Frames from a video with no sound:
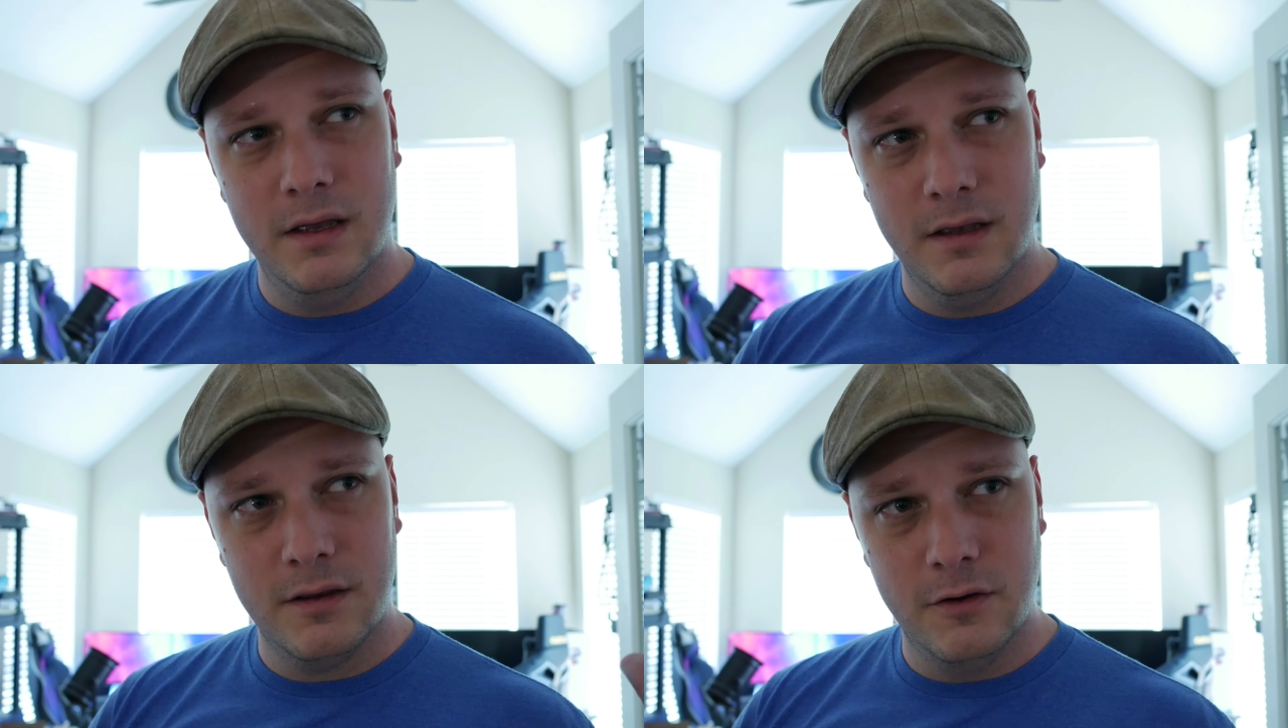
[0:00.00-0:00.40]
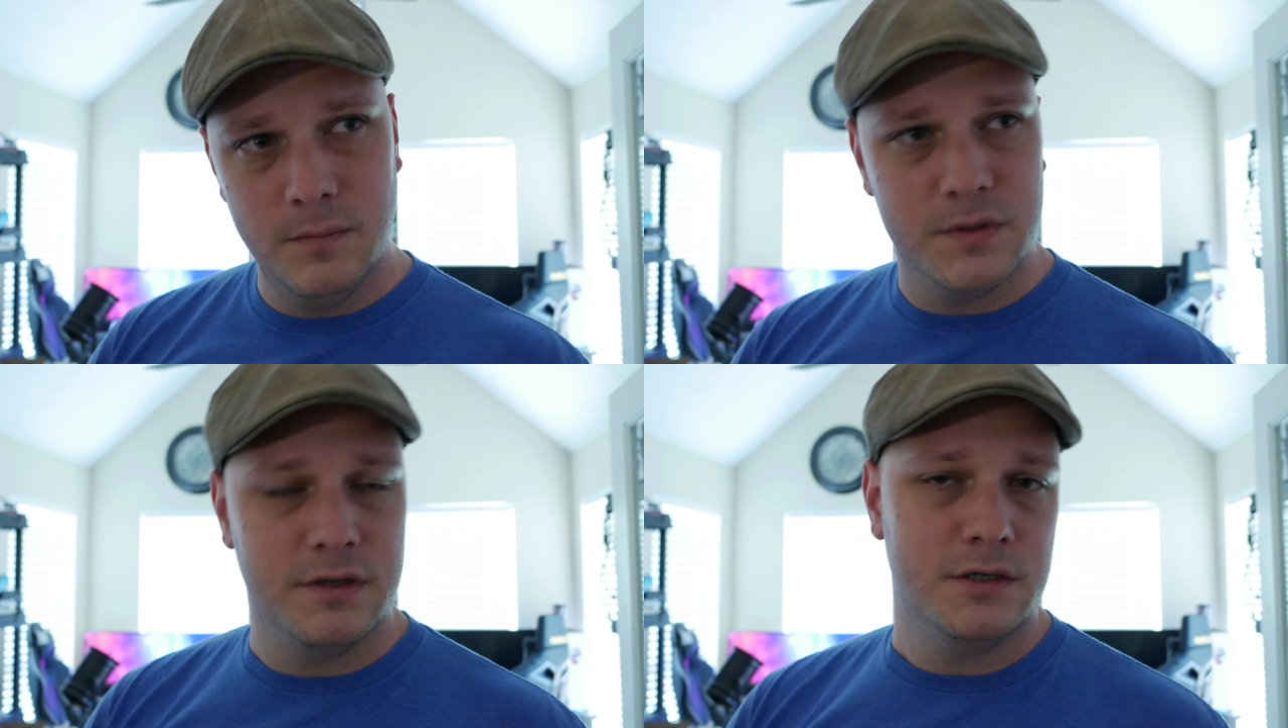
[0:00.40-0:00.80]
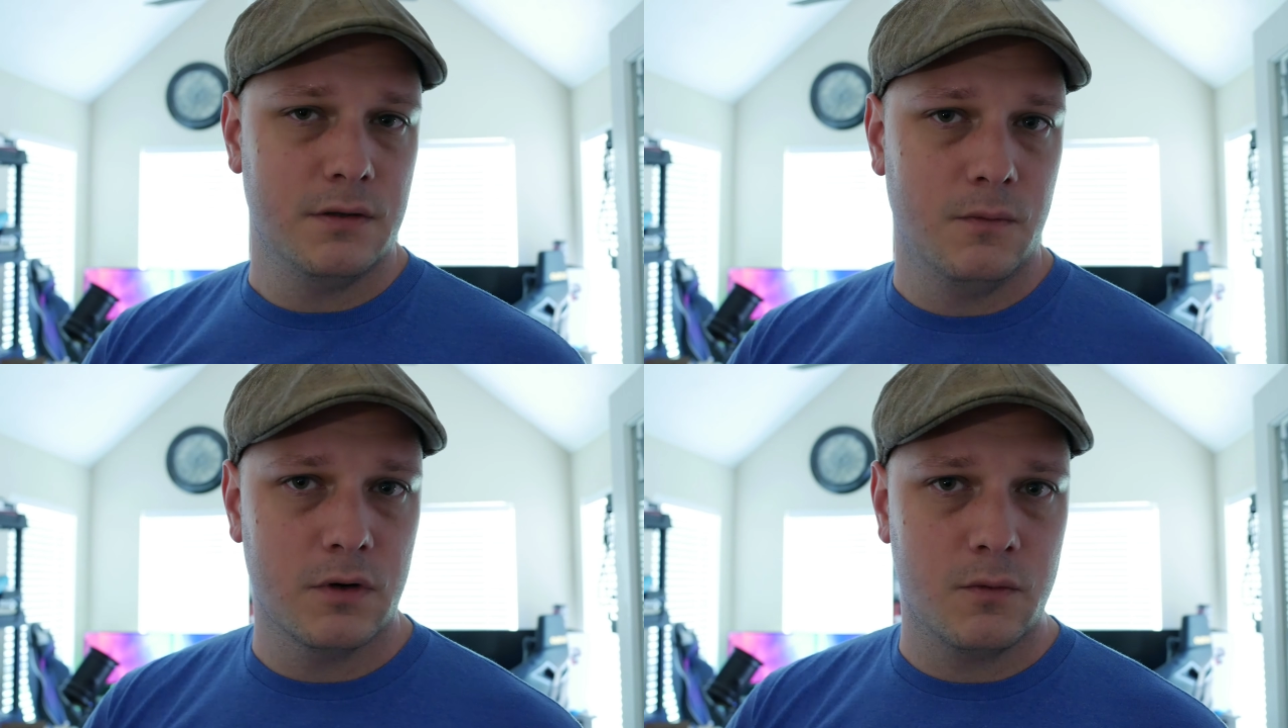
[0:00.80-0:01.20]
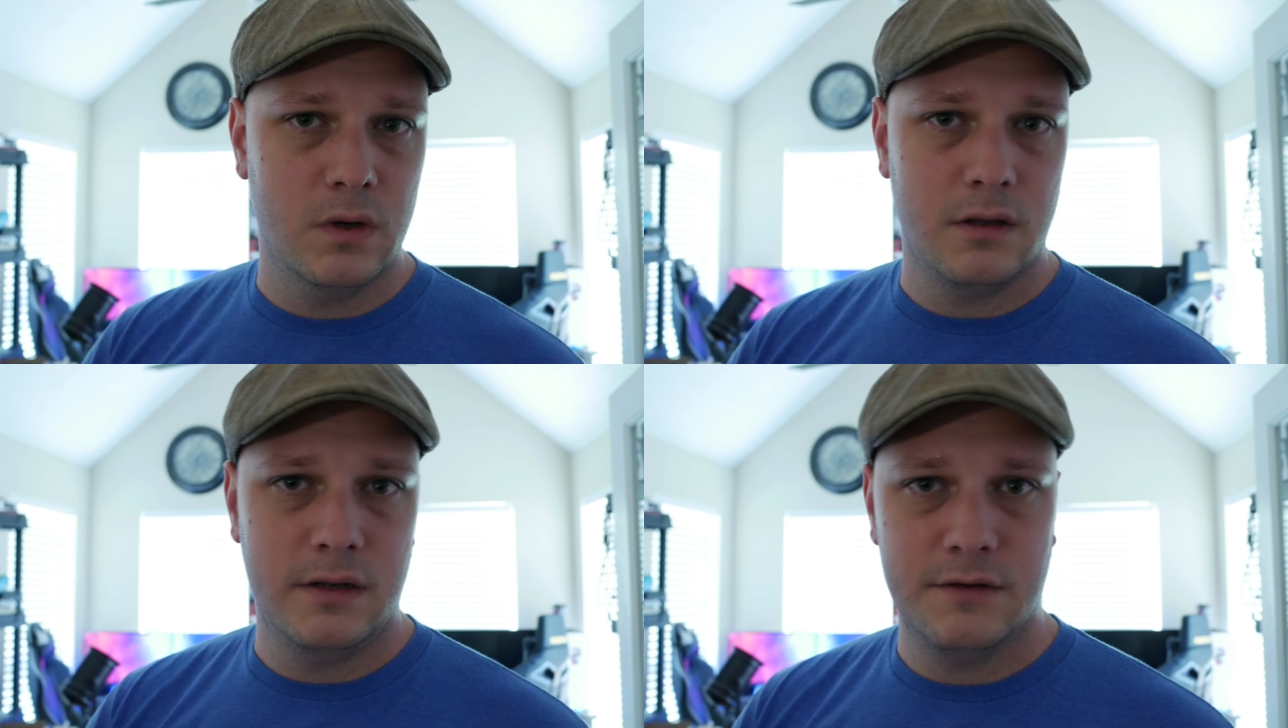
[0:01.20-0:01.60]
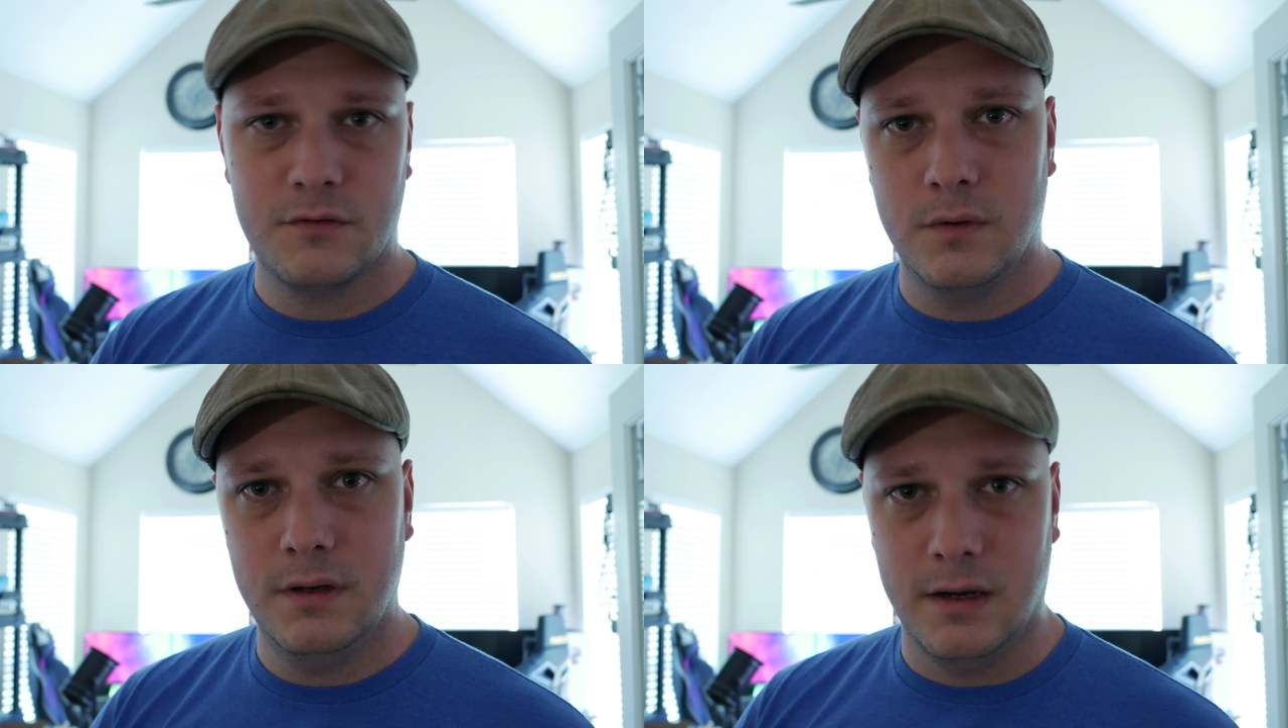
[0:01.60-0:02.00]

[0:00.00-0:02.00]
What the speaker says: It could potentially work well on that screen.